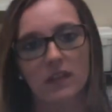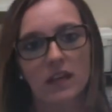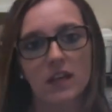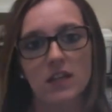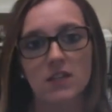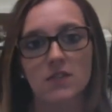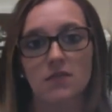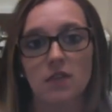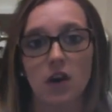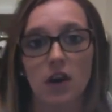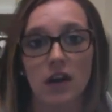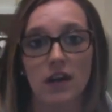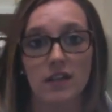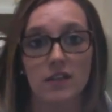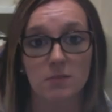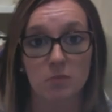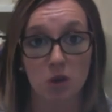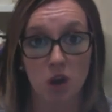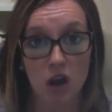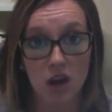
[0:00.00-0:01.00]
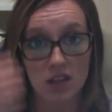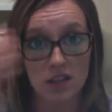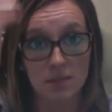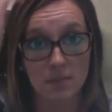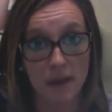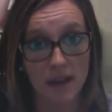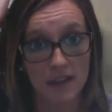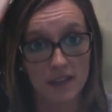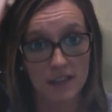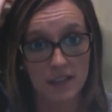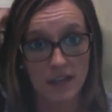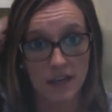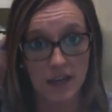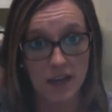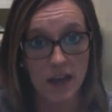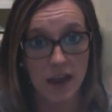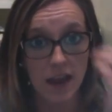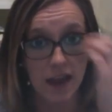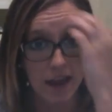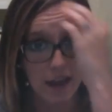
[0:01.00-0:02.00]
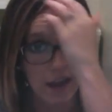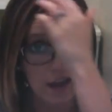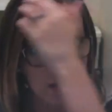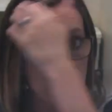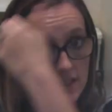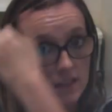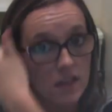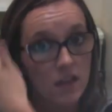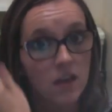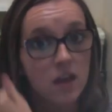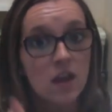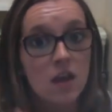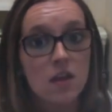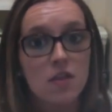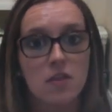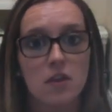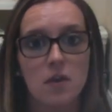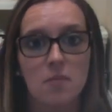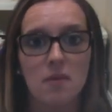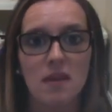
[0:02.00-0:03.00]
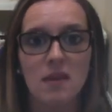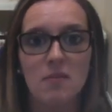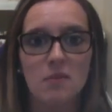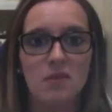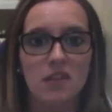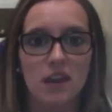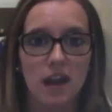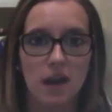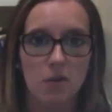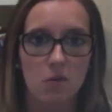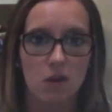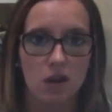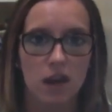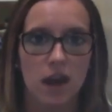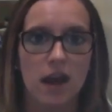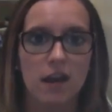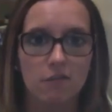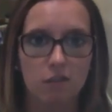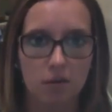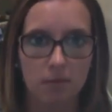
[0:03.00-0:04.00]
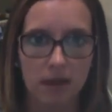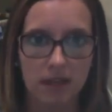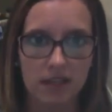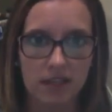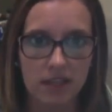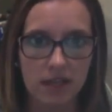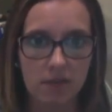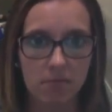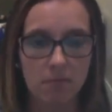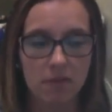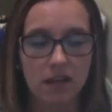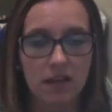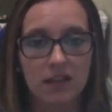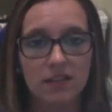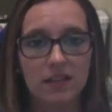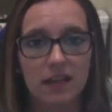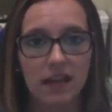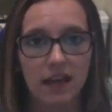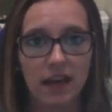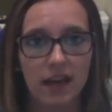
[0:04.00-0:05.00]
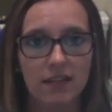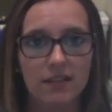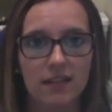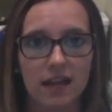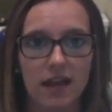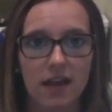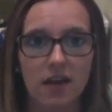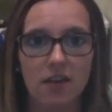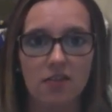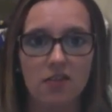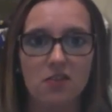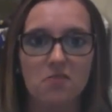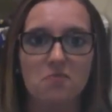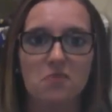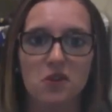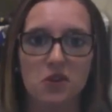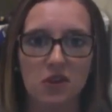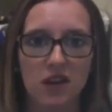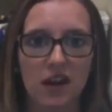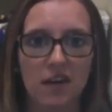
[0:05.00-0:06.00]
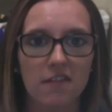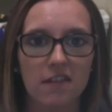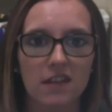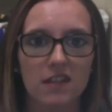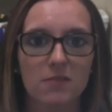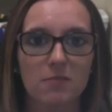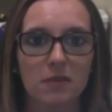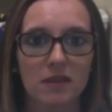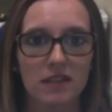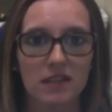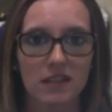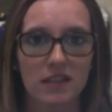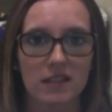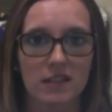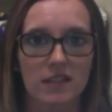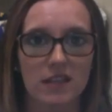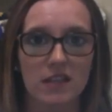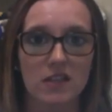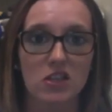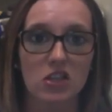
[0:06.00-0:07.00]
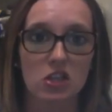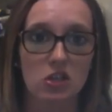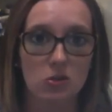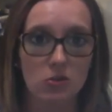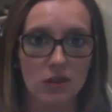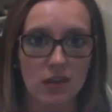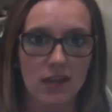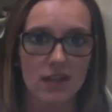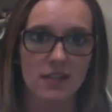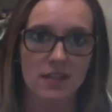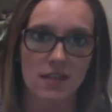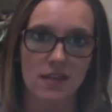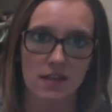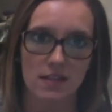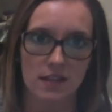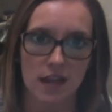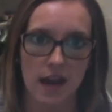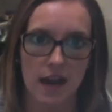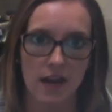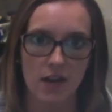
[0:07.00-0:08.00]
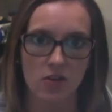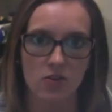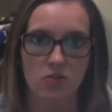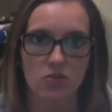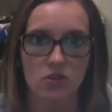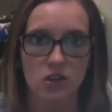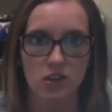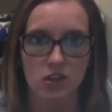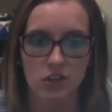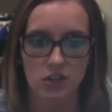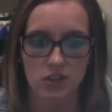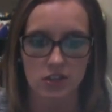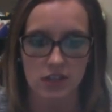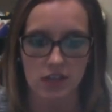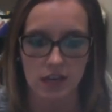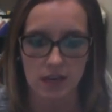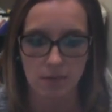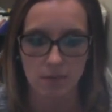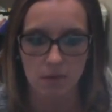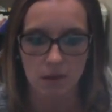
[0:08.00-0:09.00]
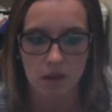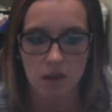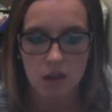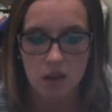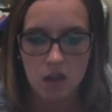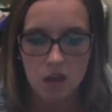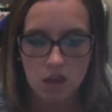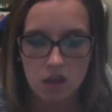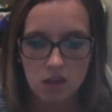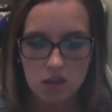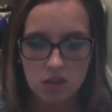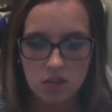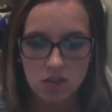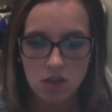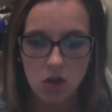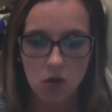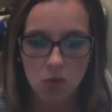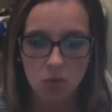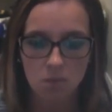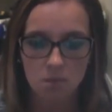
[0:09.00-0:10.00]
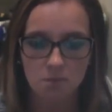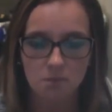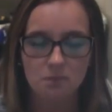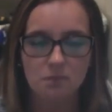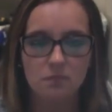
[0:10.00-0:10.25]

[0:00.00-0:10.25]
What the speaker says: as far as prospecting and the people that I want to have on my team, because like I said, the beauty of this business is you get to decide who's on your team. So